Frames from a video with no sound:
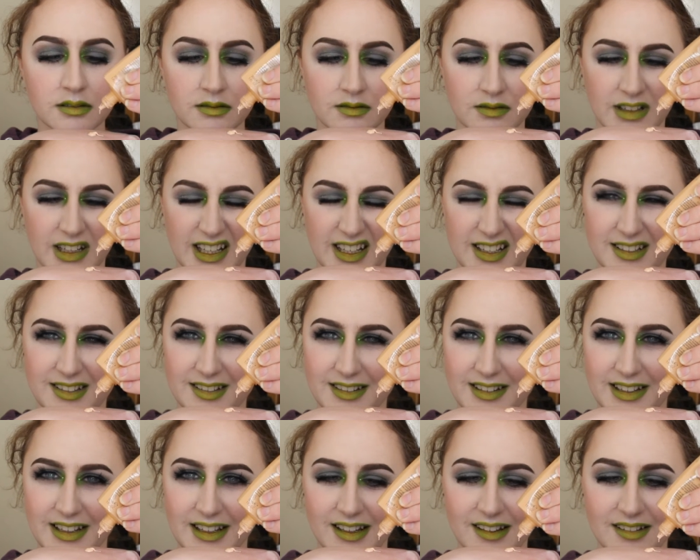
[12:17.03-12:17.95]
Like,
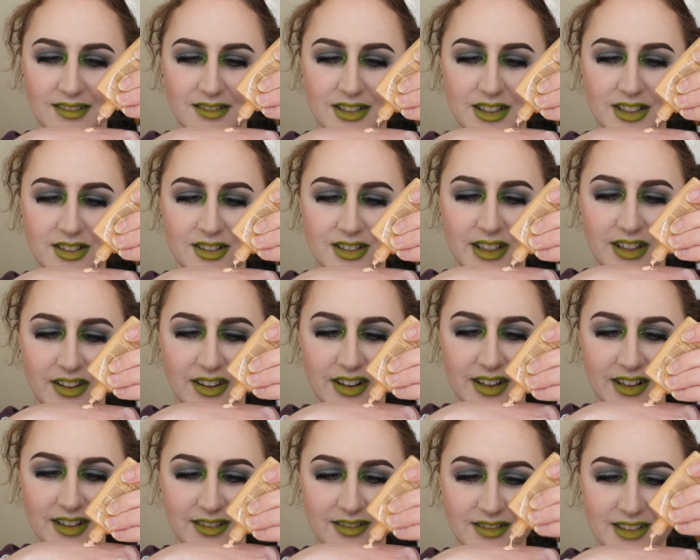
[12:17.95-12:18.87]
did you see that
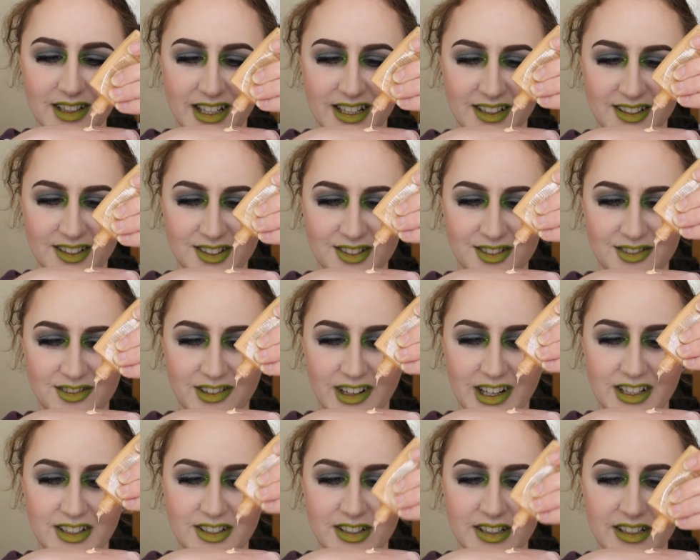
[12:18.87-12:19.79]
it kind of
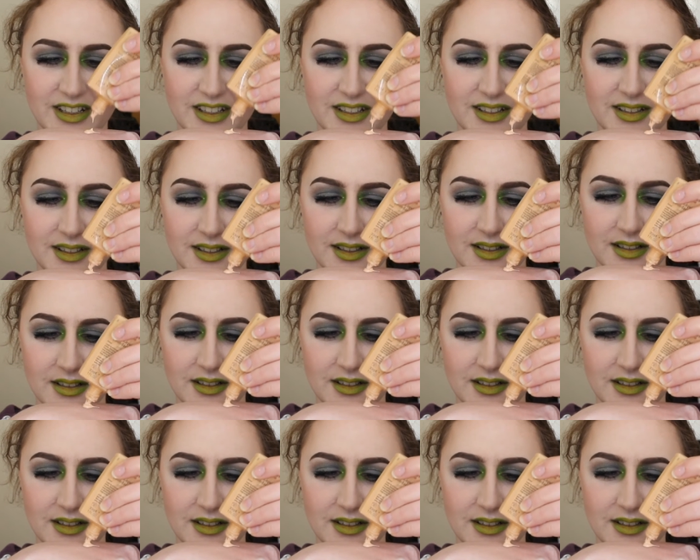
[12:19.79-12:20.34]
stretches?